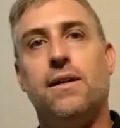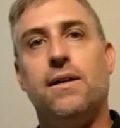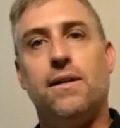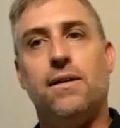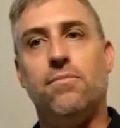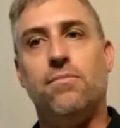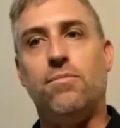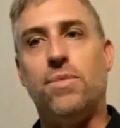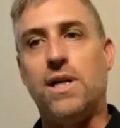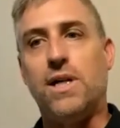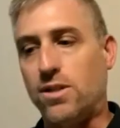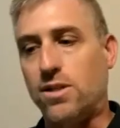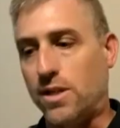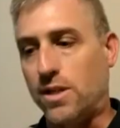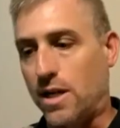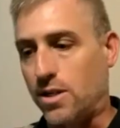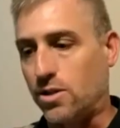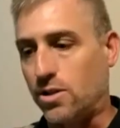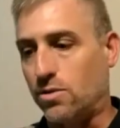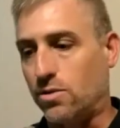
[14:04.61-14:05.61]
being
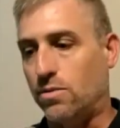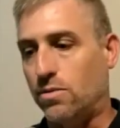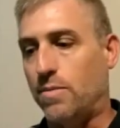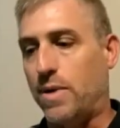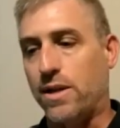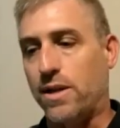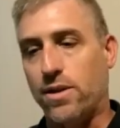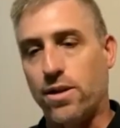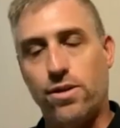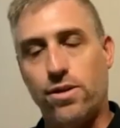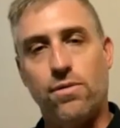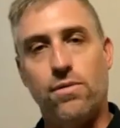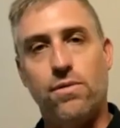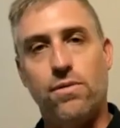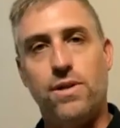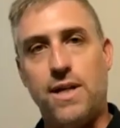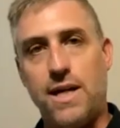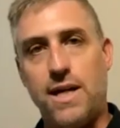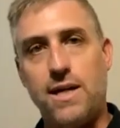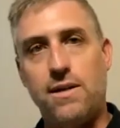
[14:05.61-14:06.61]
sexual by the third
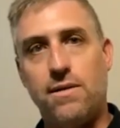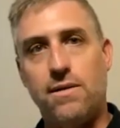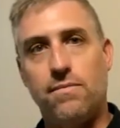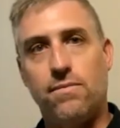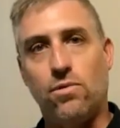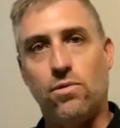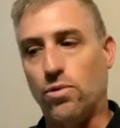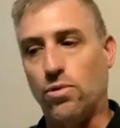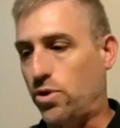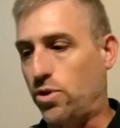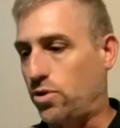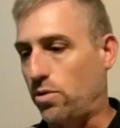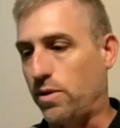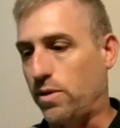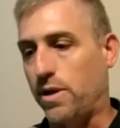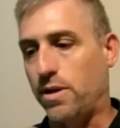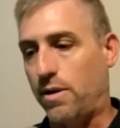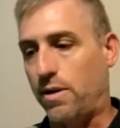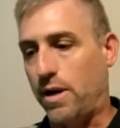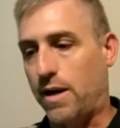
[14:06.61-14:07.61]
date or
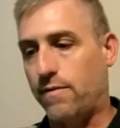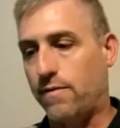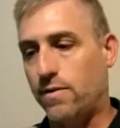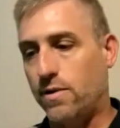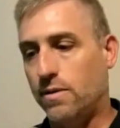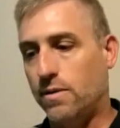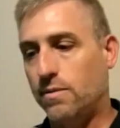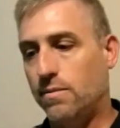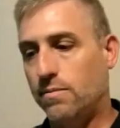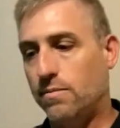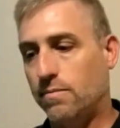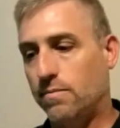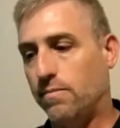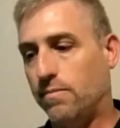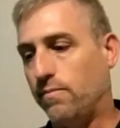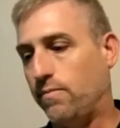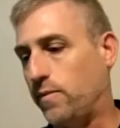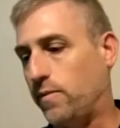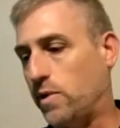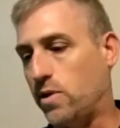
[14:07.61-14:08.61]
shortly thereafter,
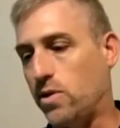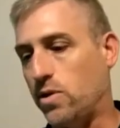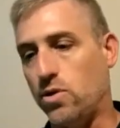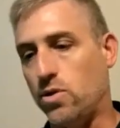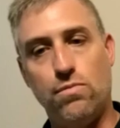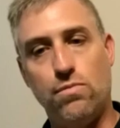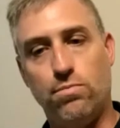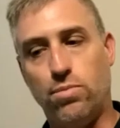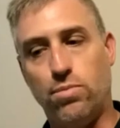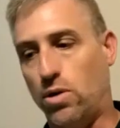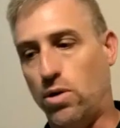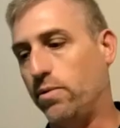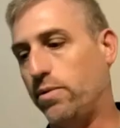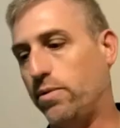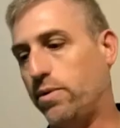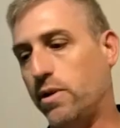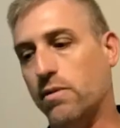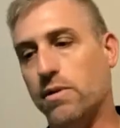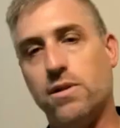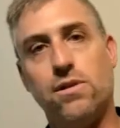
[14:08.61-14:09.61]
you bolt.
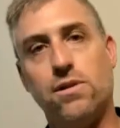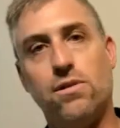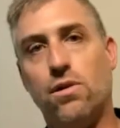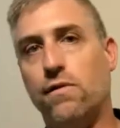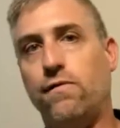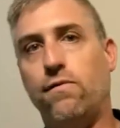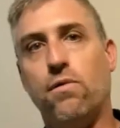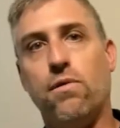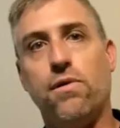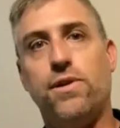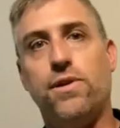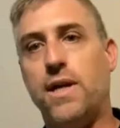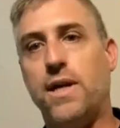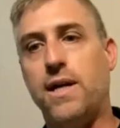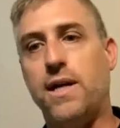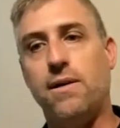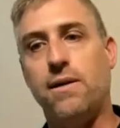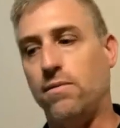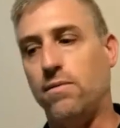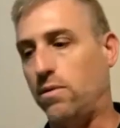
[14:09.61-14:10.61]
There is no fourth
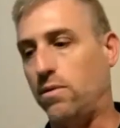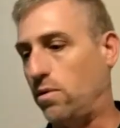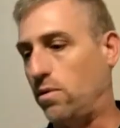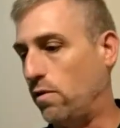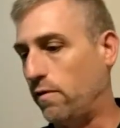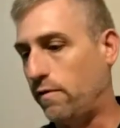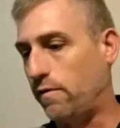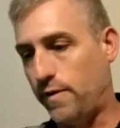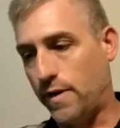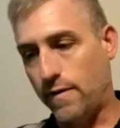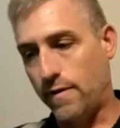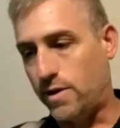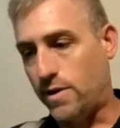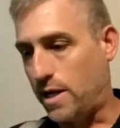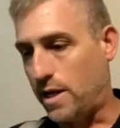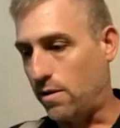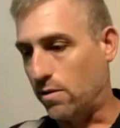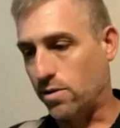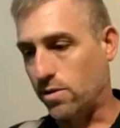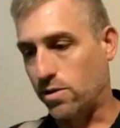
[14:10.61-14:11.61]
date, no fifth
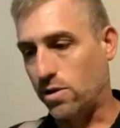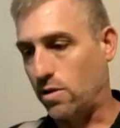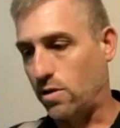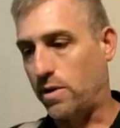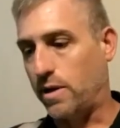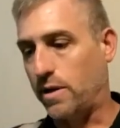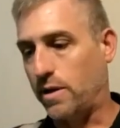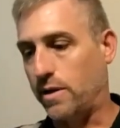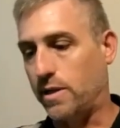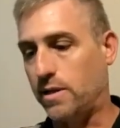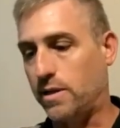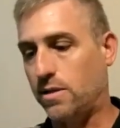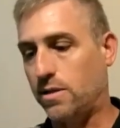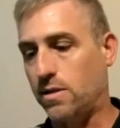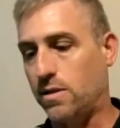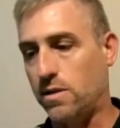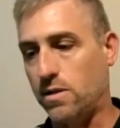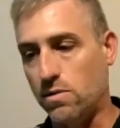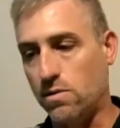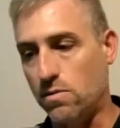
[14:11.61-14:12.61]
date, or so on. It's
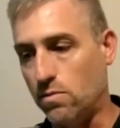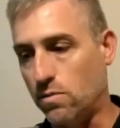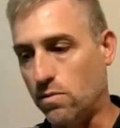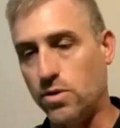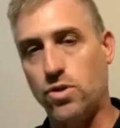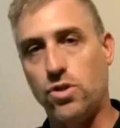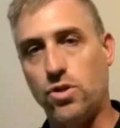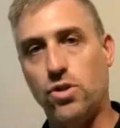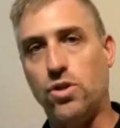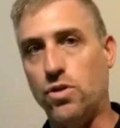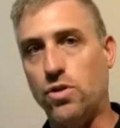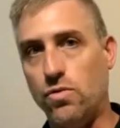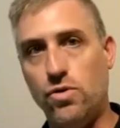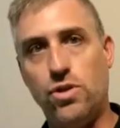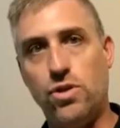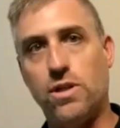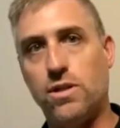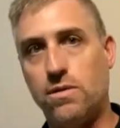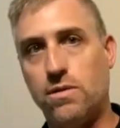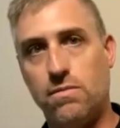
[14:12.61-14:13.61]
you you
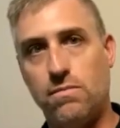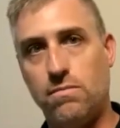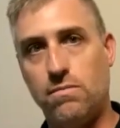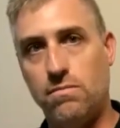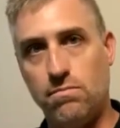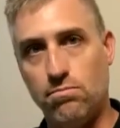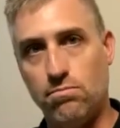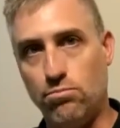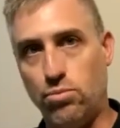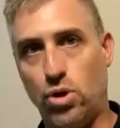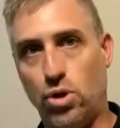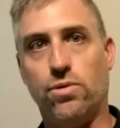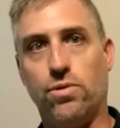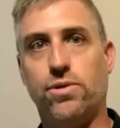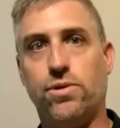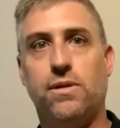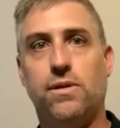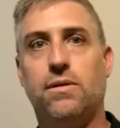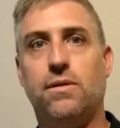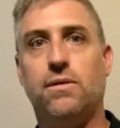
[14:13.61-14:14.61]
just bolt.
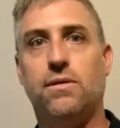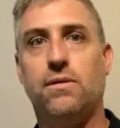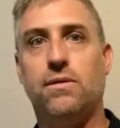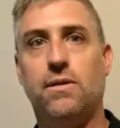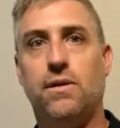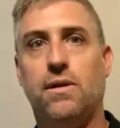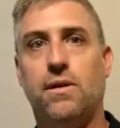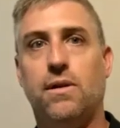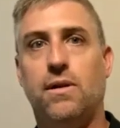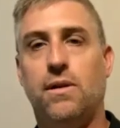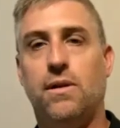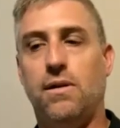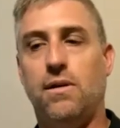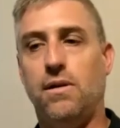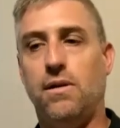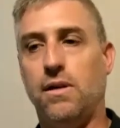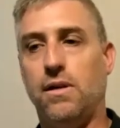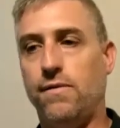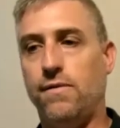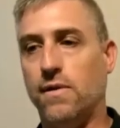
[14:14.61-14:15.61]

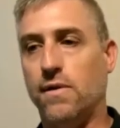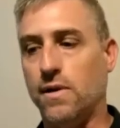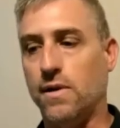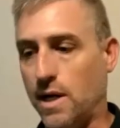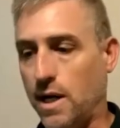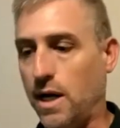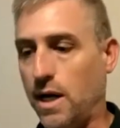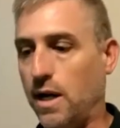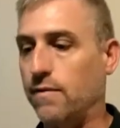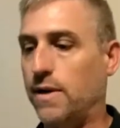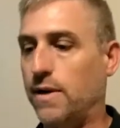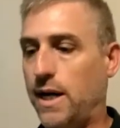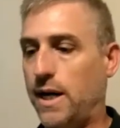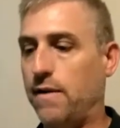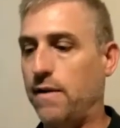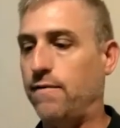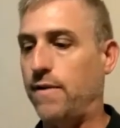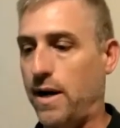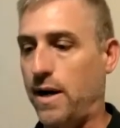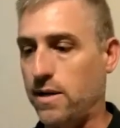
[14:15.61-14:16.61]
And if you're a guy of high
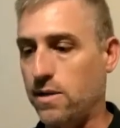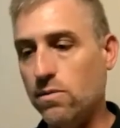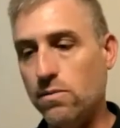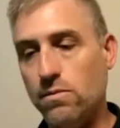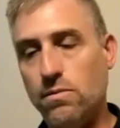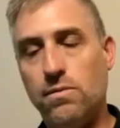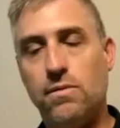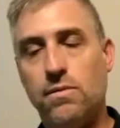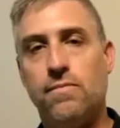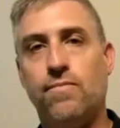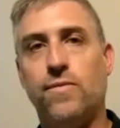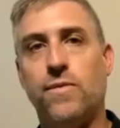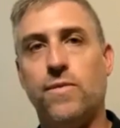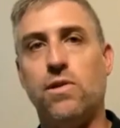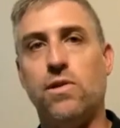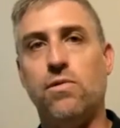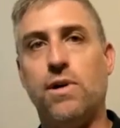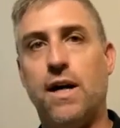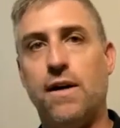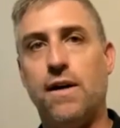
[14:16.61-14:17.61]
value,
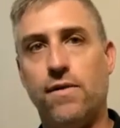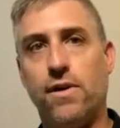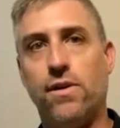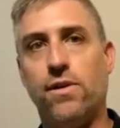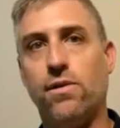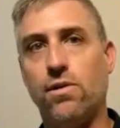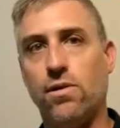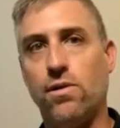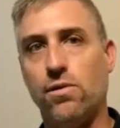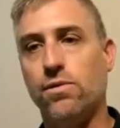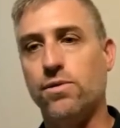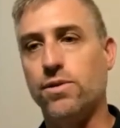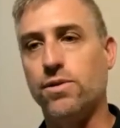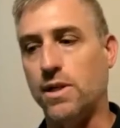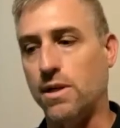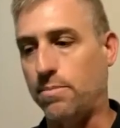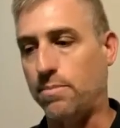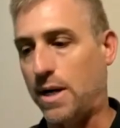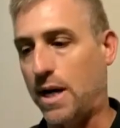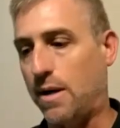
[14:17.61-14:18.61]
you have other girls in
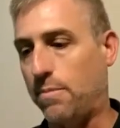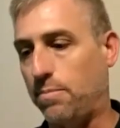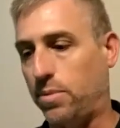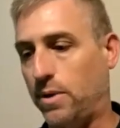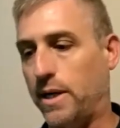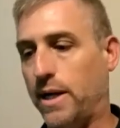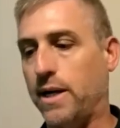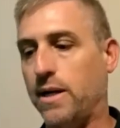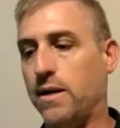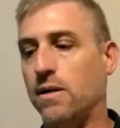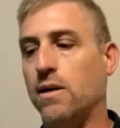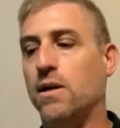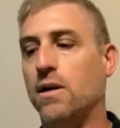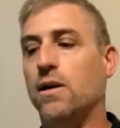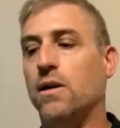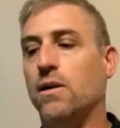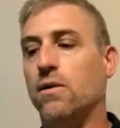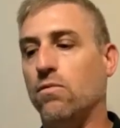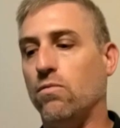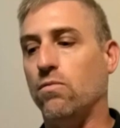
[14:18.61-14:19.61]
the pipeline
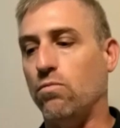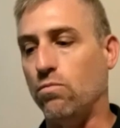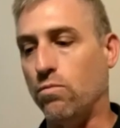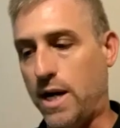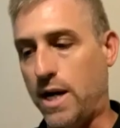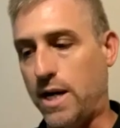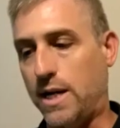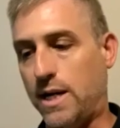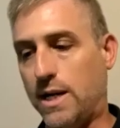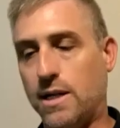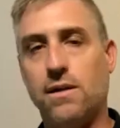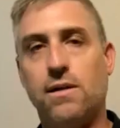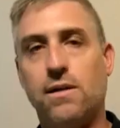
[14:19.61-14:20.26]
waiting